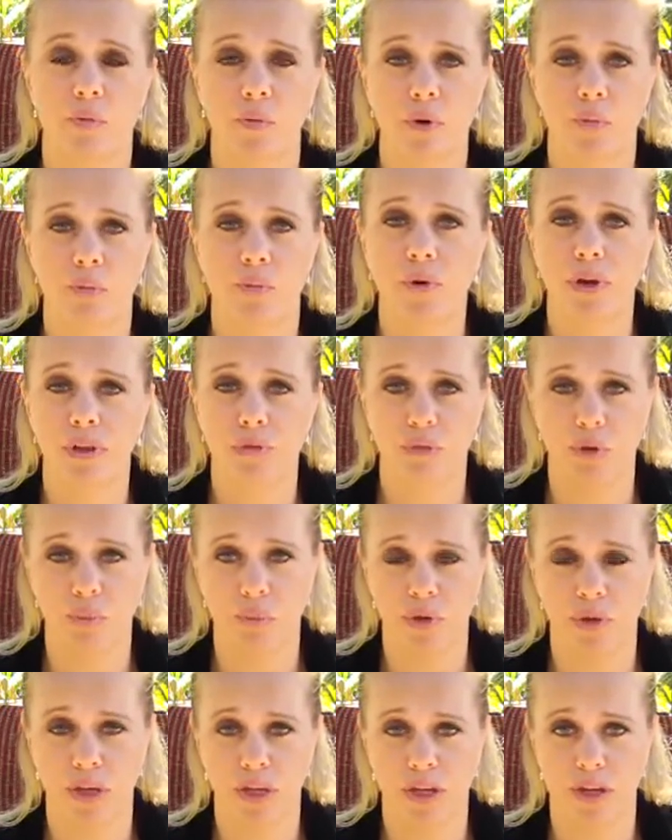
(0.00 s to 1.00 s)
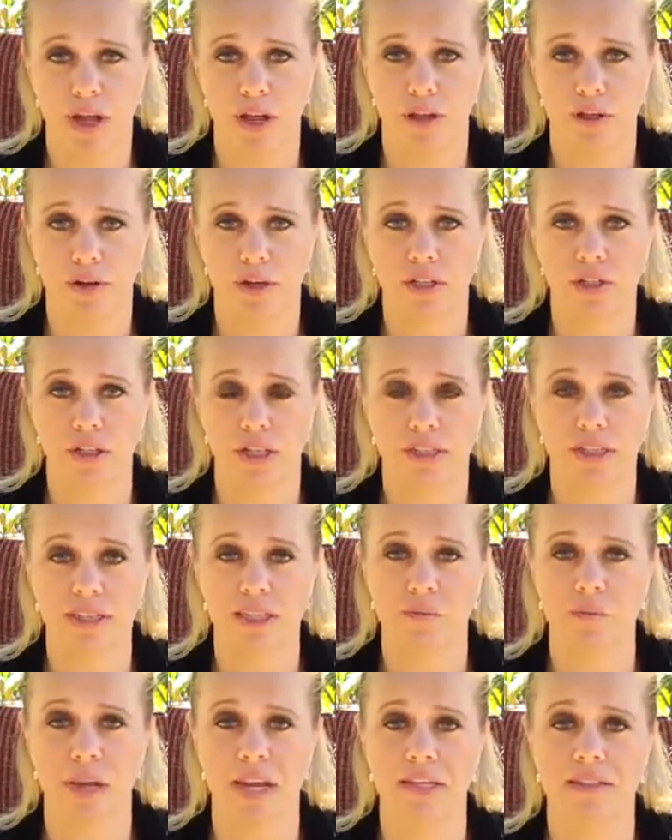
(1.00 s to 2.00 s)
the $1.3 million
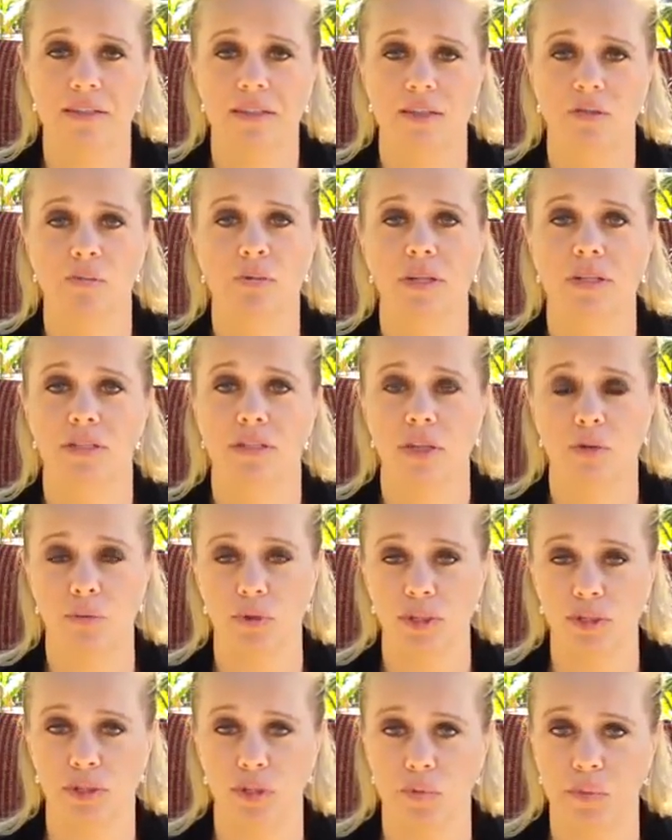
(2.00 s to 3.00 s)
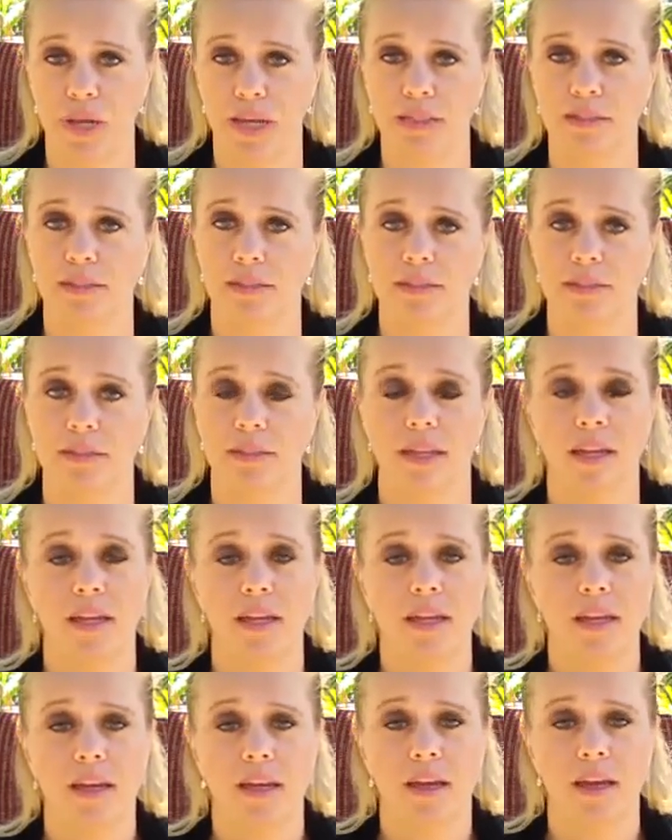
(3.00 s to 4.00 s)
adjusted basis plus the original basis.
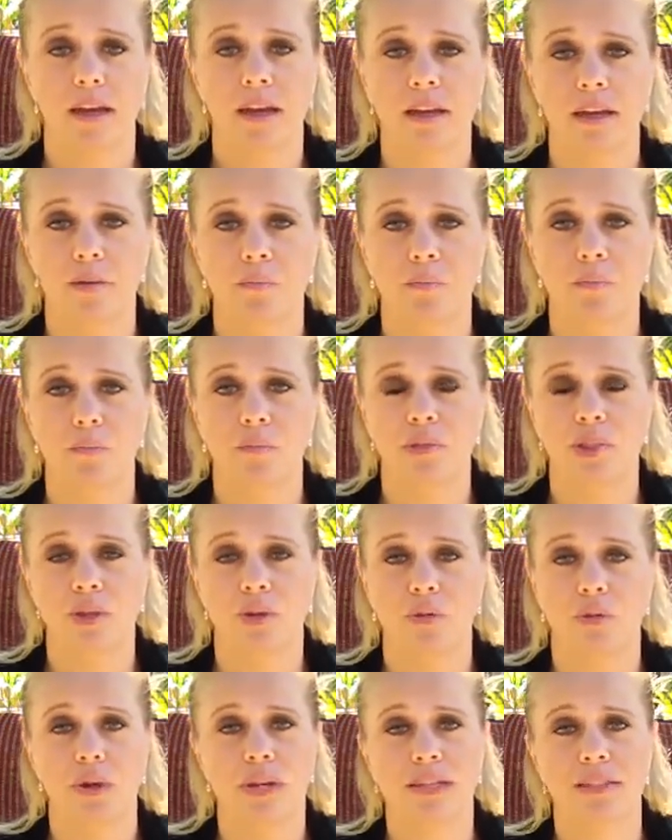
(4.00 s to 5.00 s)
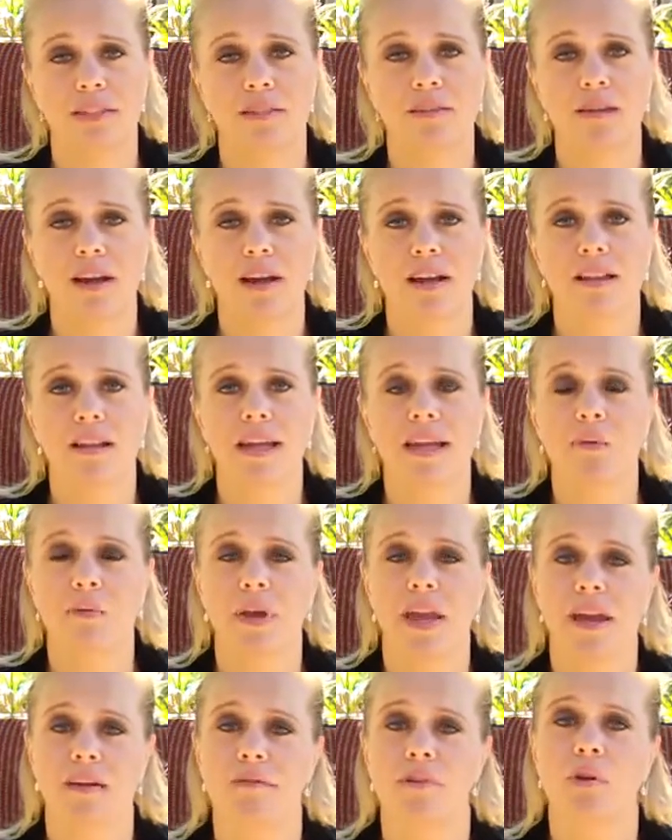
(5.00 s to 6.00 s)
So it's not like we
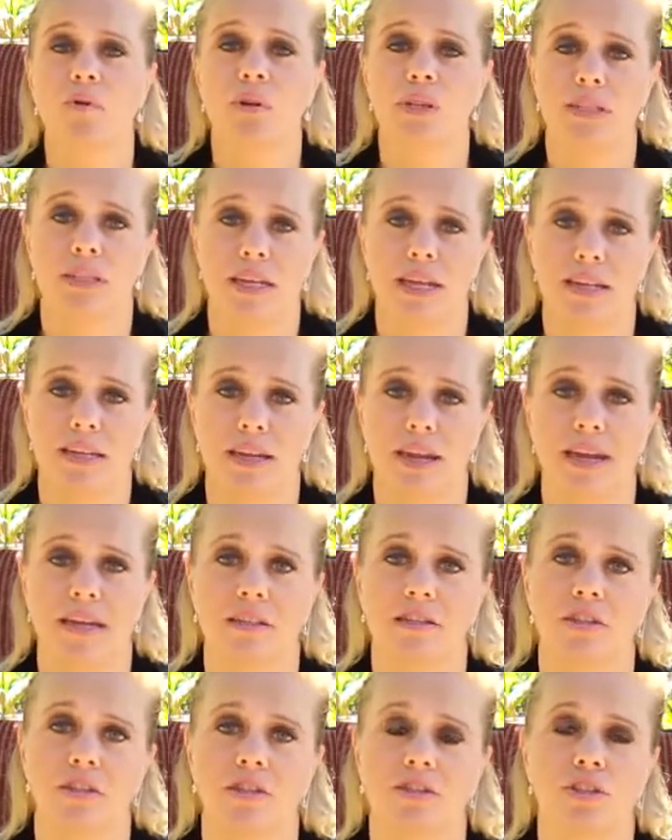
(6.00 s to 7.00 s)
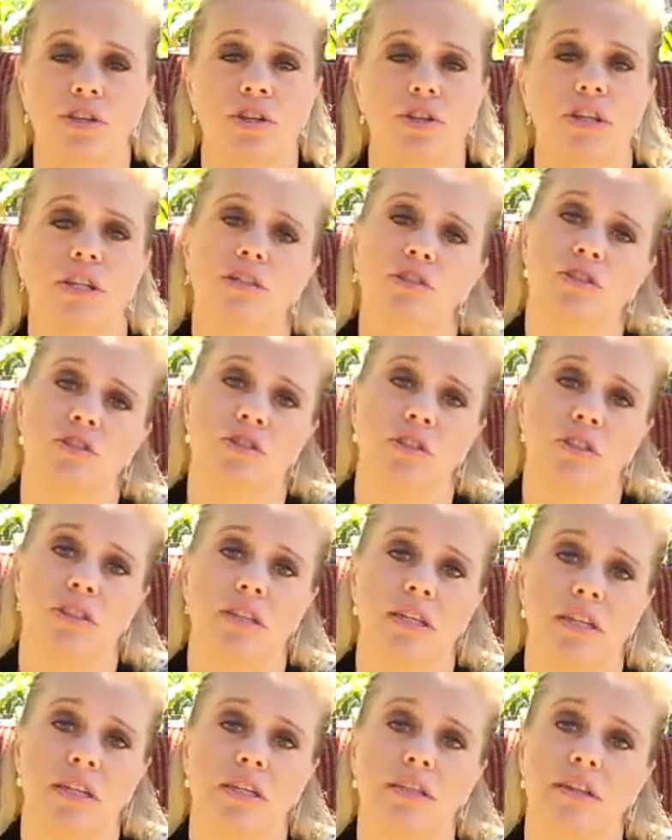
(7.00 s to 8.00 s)
have no estate tax this year, it's just
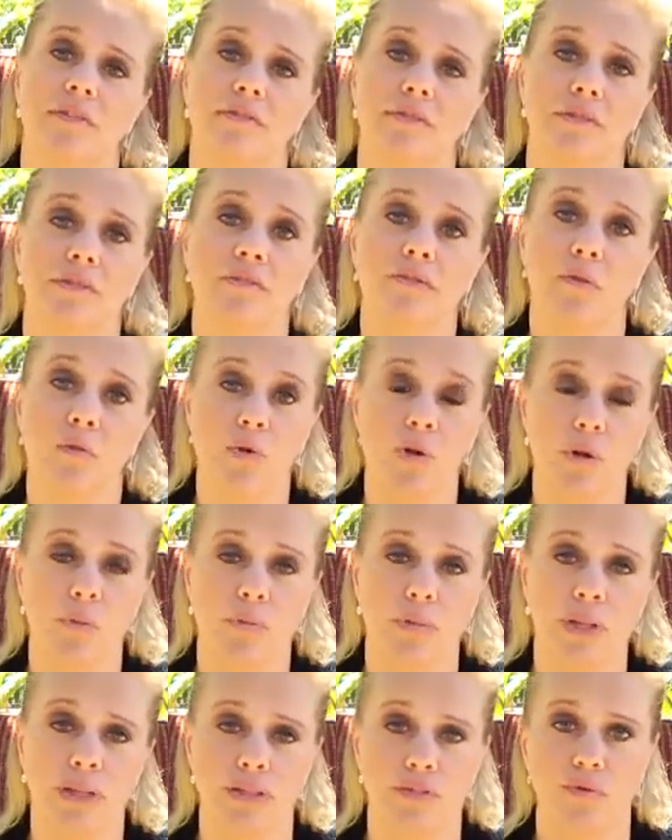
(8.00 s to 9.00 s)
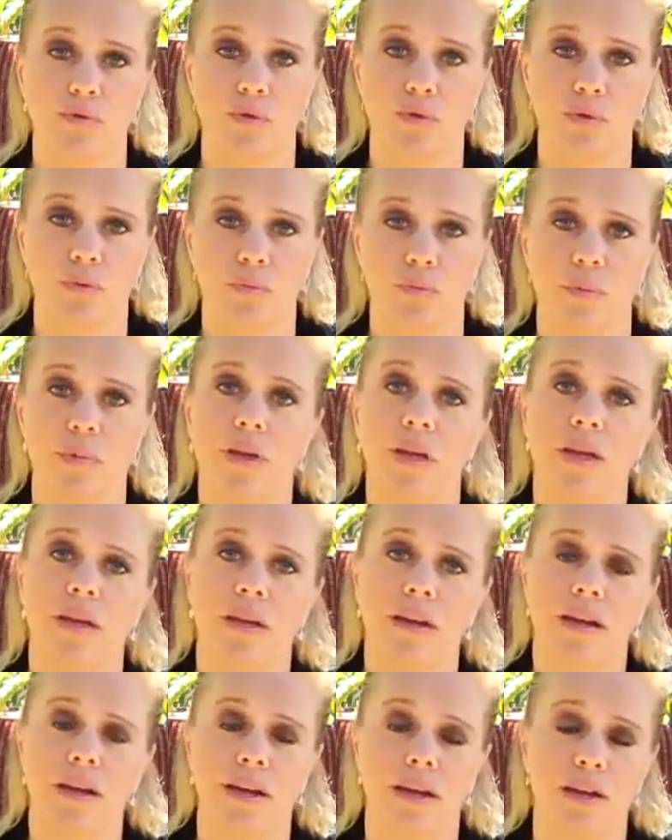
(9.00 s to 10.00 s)
in a different form. It's form
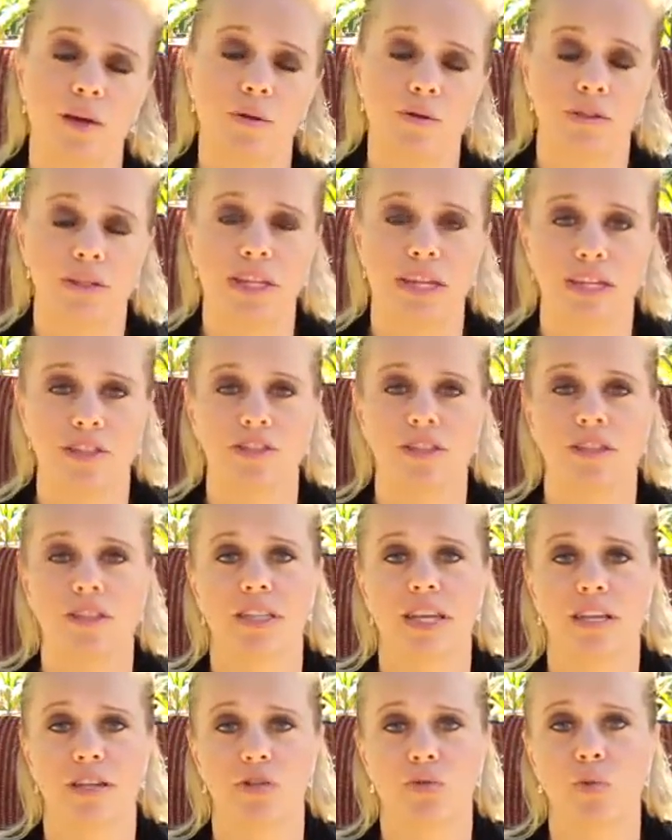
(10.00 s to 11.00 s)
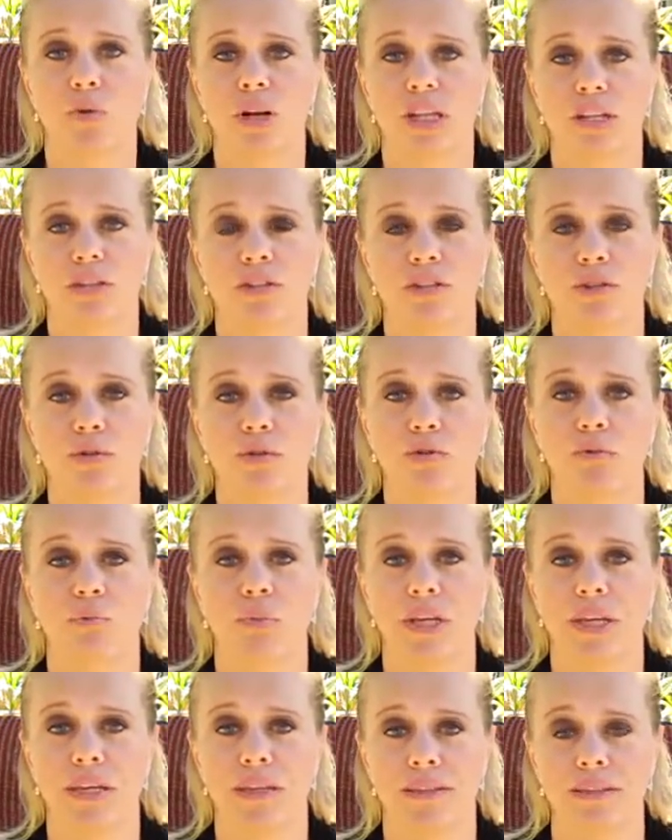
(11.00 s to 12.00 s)
code section 1022
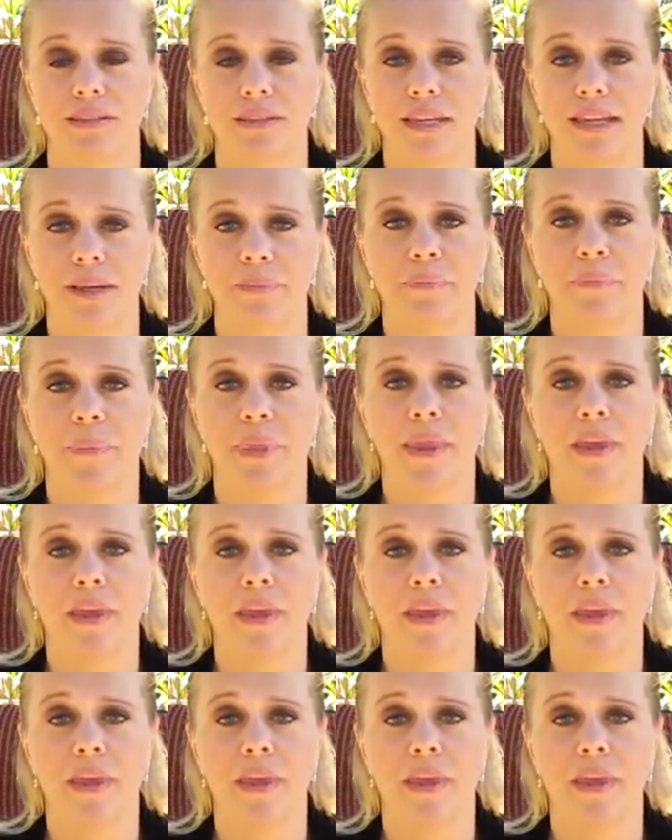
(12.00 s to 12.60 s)
B and C.